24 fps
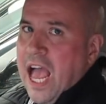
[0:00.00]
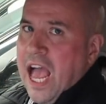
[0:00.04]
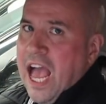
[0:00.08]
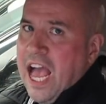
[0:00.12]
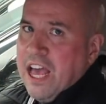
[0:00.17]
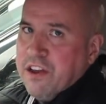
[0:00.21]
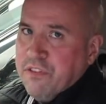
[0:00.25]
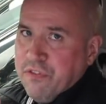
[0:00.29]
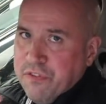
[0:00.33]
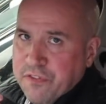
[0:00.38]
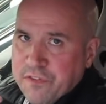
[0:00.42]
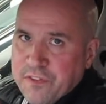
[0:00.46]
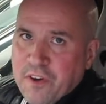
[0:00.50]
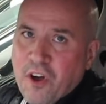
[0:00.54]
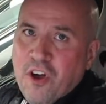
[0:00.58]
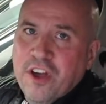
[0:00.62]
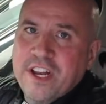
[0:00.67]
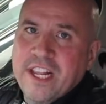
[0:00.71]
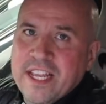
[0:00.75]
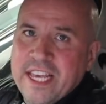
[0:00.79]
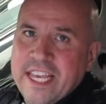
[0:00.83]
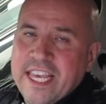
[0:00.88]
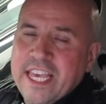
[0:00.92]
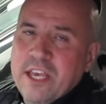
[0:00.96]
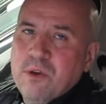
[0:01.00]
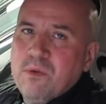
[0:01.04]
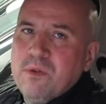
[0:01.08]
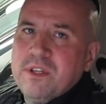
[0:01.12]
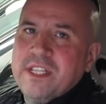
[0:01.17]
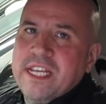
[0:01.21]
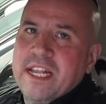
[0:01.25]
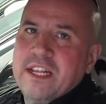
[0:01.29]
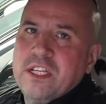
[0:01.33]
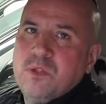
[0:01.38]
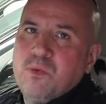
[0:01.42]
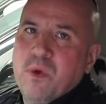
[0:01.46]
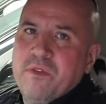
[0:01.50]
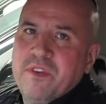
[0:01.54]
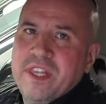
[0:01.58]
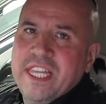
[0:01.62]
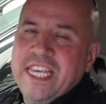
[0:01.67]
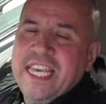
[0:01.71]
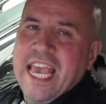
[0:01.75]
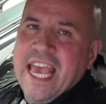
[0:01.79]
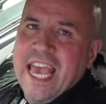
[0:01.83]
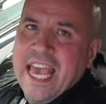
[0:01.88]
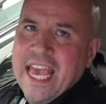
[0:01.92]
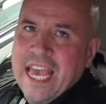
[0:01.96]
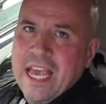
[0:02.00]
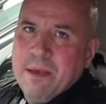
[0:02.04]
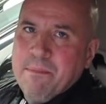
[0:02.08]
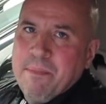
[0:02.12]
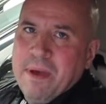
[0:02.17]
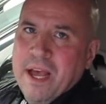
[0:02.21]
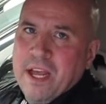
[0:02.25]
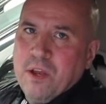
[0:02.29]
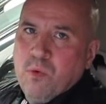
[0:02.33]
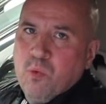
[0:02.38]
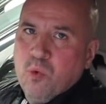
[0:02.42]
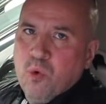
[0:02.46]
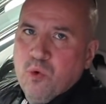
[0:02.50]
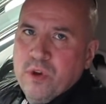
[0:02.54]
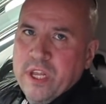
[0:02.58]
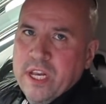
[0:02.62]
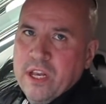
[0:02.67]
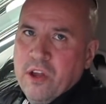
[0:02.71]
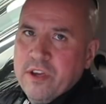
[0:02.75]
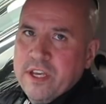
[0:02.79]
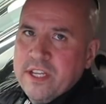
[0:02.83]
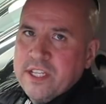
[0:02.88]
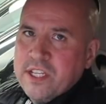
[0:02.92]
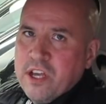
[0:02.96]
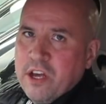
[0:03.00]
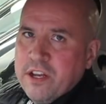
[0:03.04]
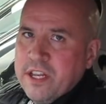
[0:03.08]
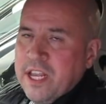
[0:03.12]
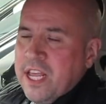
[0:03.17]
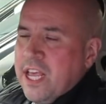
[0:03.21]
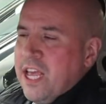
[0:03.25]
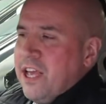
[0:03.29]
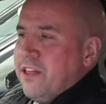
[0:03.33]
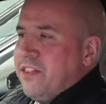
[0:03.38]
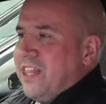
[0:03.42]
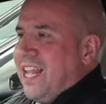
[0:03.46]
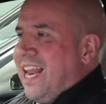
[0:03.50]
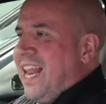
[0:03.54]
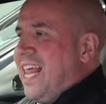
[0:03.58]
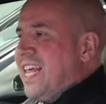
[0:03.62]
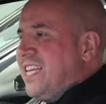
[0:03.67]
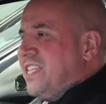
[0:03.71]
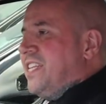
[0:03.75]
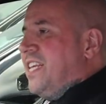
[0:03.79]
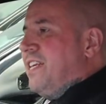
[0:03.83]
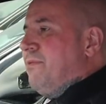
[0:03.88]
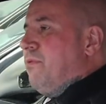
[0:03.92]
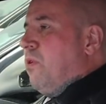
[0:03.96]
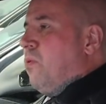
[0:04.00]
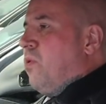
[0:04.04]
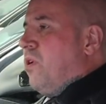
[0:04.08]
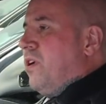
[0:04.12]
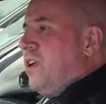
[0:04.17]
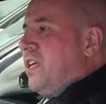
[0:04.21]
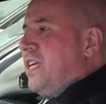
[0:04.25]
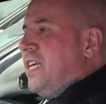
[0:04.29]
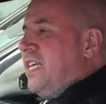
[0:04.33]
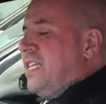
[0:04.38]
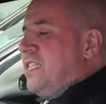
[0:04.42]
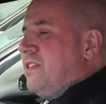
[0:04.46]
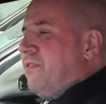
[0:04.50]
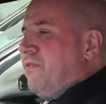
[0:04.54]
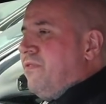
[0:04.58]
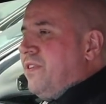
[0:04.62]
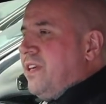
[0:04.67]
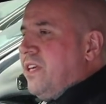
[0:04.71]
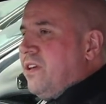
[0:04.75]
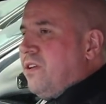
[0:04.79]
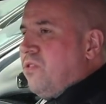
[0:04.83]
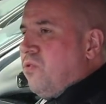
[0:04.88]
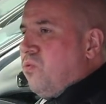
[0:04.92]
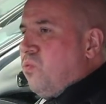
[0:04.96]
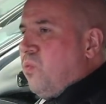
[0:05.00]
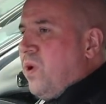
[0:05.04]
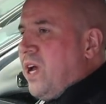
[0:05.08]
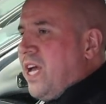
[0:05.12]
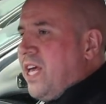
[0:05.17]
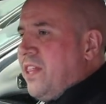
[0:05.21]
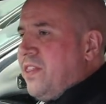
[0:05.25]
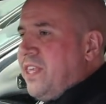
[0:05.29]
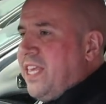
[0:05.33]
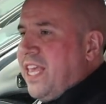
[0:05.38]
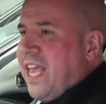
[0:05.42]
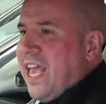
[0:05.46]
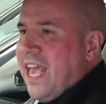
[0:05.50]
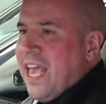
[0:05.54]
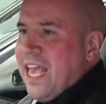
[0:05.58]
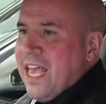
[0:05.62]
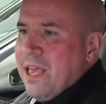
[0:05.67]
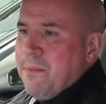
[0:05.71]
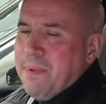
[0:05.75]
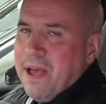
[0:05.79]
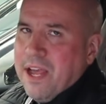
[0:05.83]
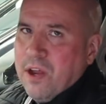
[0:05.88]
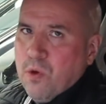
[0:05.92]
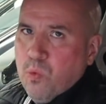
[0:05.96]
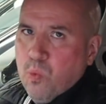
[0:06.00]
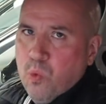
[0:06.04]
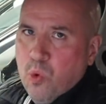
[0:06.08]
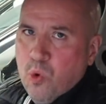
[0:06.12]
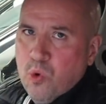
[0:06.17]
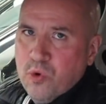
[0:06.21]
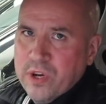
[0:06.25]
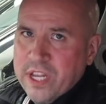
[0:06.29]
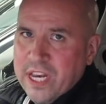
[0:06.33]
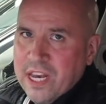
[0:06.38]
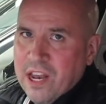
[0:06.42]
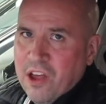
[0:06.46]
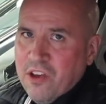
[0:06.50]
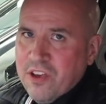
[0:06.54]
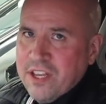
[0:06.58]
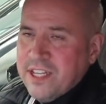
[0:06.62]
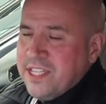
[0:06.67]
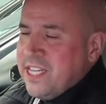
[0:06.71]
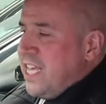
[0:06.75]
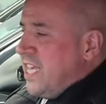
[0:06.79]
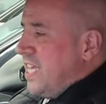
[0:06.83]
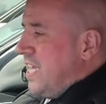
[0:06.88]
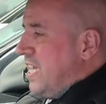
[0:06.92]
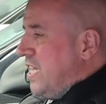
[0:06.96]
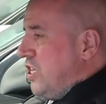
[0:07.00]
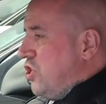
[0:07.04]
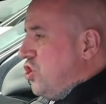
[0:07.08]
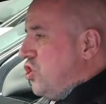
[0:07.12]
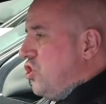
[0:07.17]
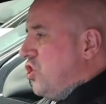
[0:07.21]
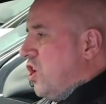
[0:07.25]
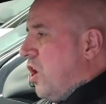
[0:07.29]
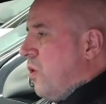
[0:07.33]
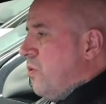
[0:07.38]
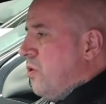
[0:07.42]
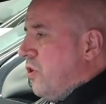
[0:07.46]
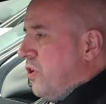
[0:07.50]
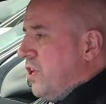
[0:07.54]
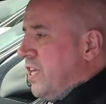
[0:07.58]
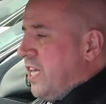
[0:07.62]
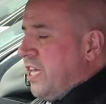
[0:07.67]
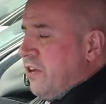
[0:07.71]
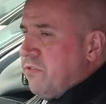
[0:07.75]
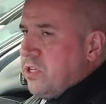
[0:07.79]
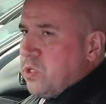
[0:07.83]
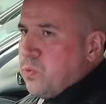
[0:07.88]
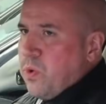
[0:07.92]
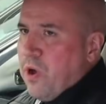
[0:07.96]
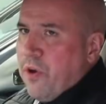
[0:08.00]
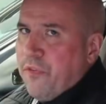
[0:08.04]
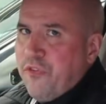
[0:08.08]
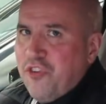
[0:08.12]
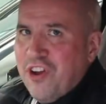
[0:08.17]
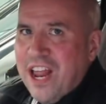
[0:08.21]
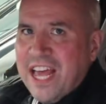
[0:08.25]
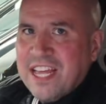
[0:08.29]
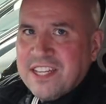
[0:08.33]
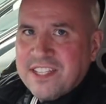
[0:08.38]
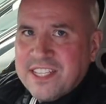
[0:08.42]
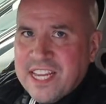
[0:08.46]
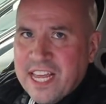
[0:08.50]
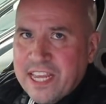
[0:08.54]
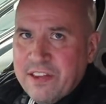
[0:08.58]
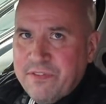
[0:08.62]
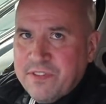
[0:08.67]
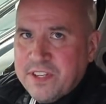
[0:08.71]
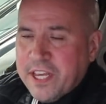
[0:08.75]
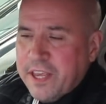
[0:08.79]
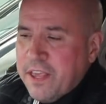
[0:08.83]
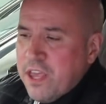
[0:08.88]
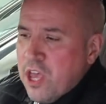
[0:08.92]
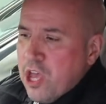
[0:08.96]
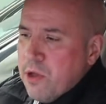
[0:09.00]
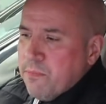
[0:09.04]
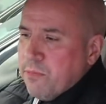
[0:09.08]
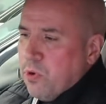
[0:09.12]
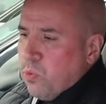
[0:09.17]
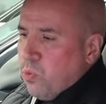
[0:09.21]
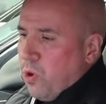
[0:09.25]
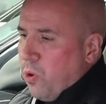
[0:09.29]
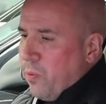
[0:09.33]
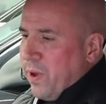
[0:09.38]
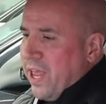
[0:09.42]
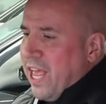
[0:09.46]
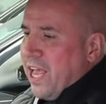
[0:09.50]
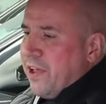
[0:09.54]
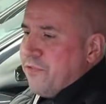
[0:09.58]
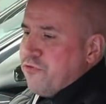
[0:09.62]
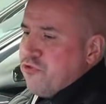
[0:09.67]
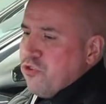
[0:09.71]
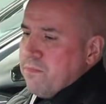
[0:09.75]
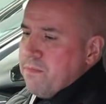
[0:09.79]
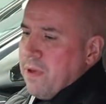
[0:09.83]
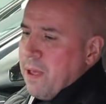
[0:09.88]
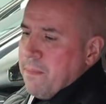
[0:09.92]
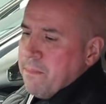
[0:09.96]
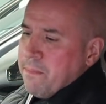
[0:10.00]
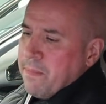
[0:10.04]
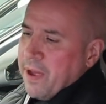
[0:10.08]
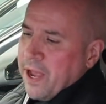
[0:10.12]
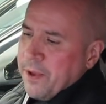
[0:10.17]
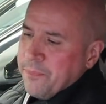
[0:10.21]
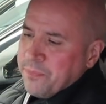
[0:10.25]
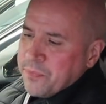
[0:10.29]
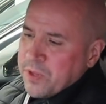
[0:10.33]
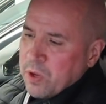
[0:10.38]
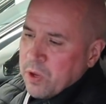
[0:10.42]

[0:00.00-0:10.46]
And finally, it will tell us whether the airbag warning light is on. The last thing we want is a vehicle where the airbag warning light is shown on here as well for our safety. But what we have to remember,